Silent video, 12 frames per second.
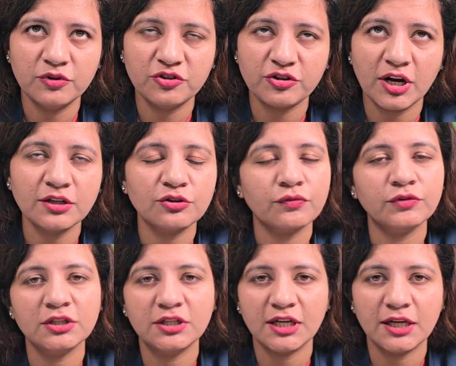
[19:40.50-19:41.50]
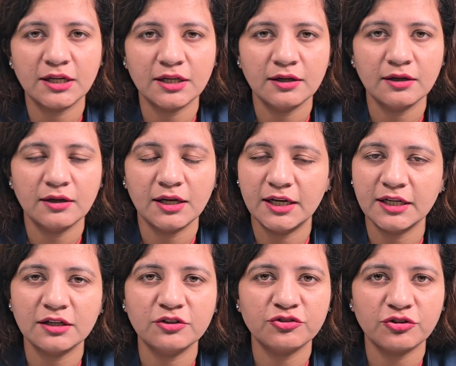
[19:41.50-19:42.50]
strands of the DNA
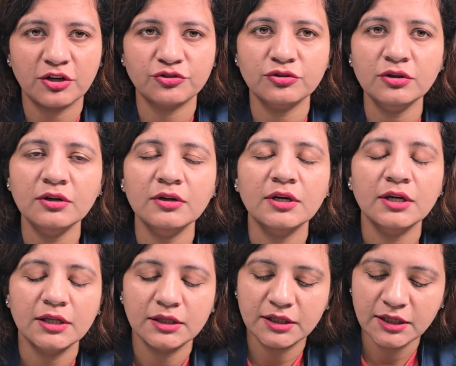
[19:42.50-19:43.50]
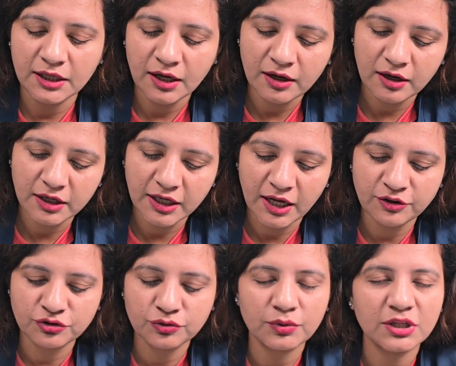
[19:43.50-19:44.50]
helical structure, they are
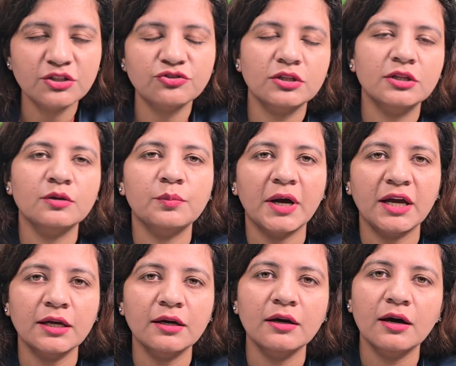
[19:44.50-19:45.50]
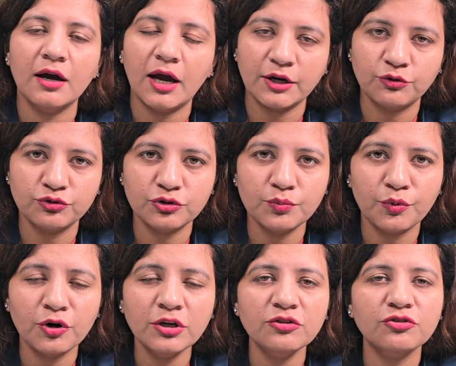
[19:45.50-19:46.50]
attached to each other by hydrogen
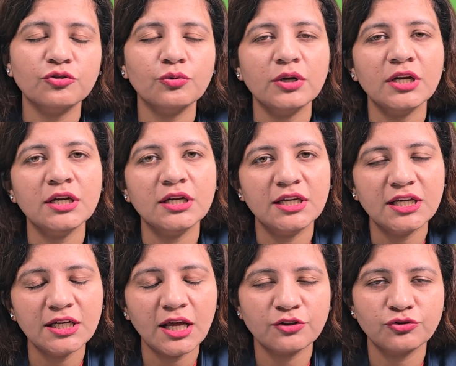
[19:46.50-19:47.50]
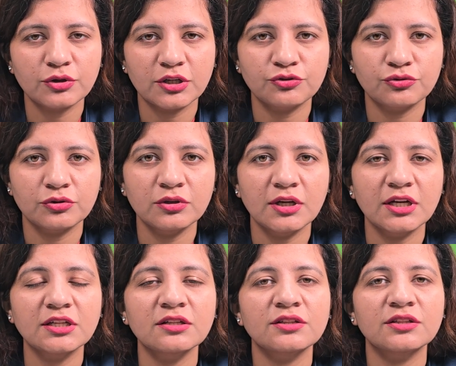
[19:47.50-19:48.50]
bond. So in denaturation,
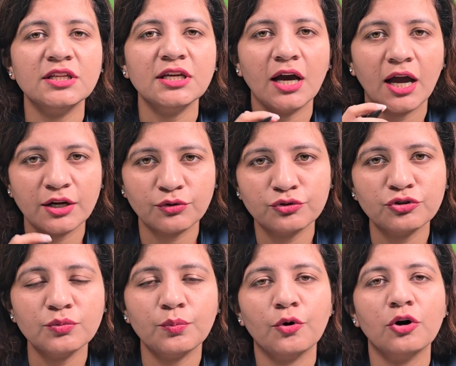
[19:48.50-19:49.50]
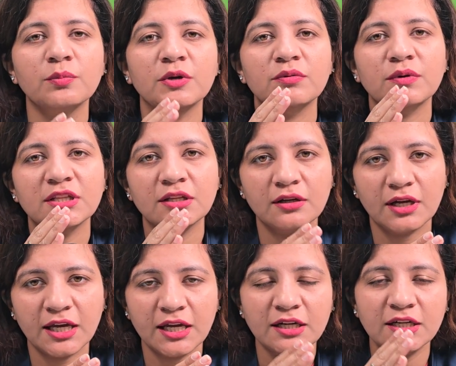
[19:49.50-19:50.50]
it is the hydrogen bond between the
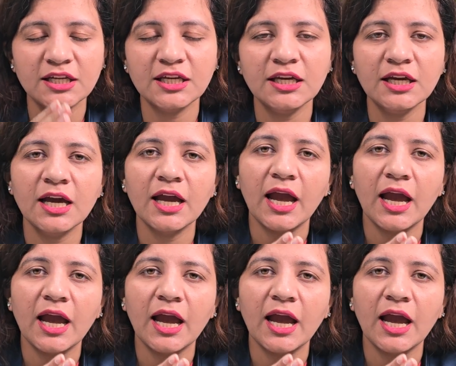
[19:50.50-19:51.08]
AT